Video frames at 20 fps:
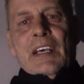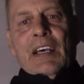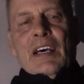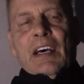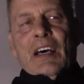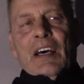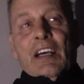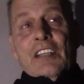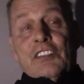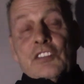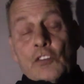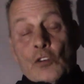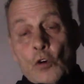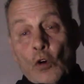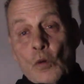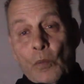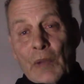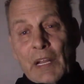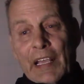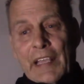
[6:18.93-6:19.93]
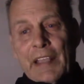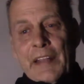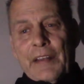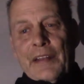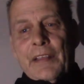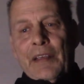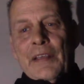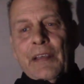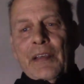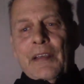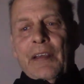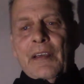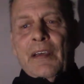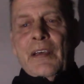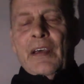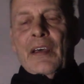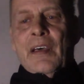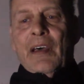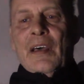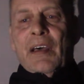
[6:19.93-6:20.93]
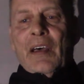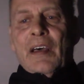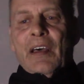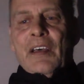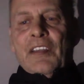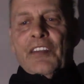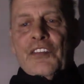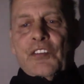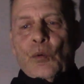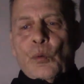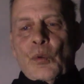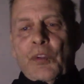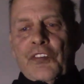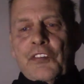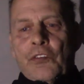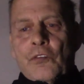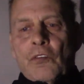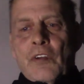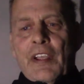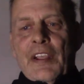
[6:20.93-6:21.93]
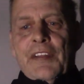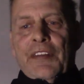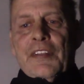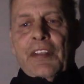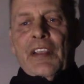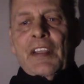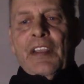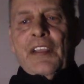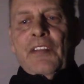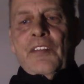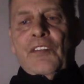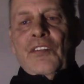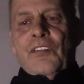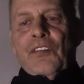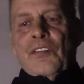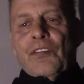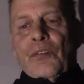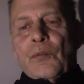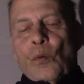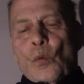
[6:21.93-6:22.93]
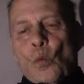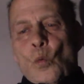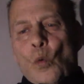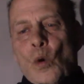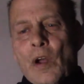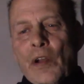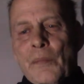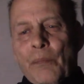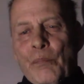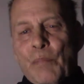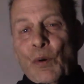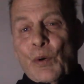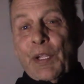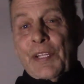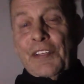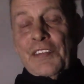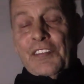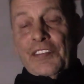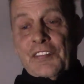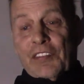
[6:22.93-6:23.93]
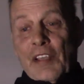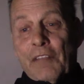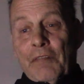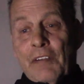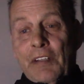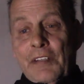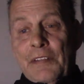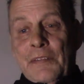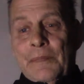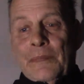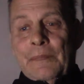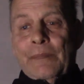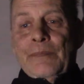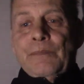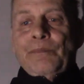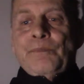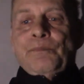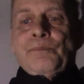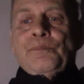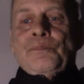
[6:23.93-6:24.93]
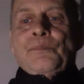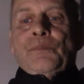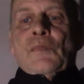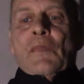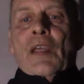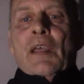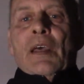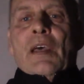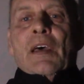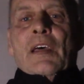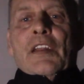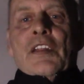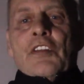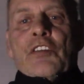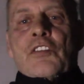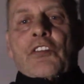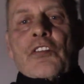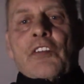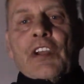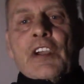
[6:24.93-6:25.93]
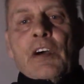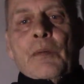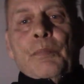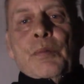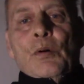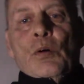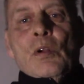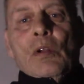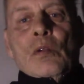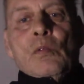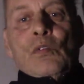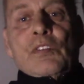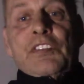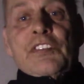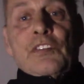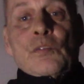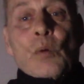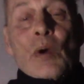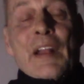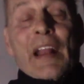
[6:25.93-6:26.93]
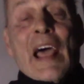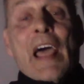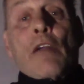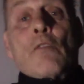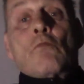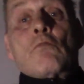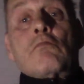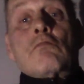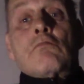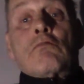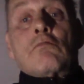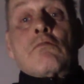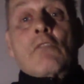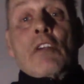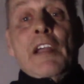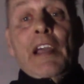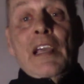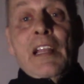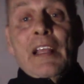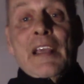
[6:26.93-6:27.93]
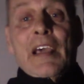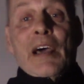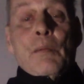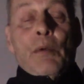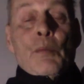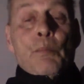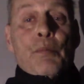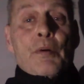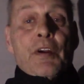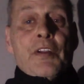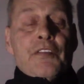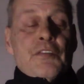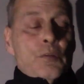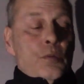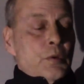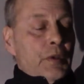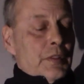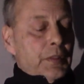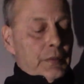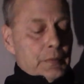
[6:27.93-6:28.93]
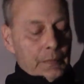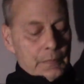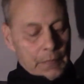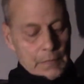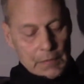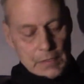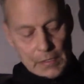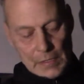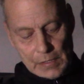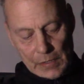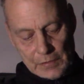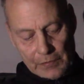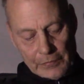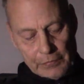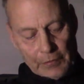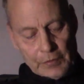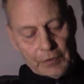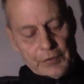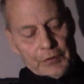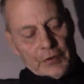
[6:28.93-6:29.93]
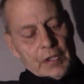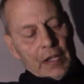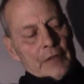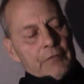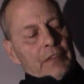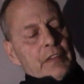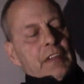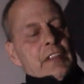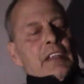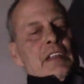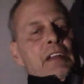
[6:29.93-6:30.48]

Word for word: It's chrome lined. The twist rate is 1.7. The trigger pull, which is what I really am impressed with. First, you have to take the